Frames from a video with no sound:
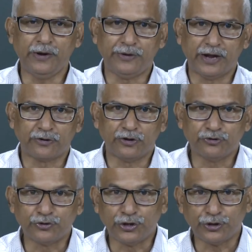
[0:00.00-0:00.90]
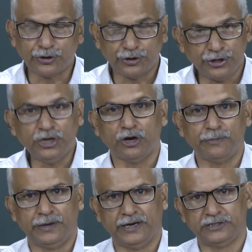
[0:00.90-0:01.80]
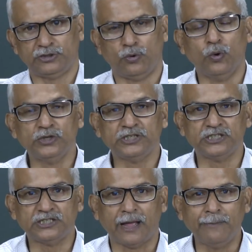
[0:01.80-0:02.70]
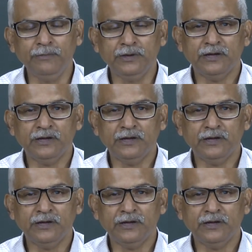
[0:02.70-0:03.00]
we are going to re reconfigure the whole system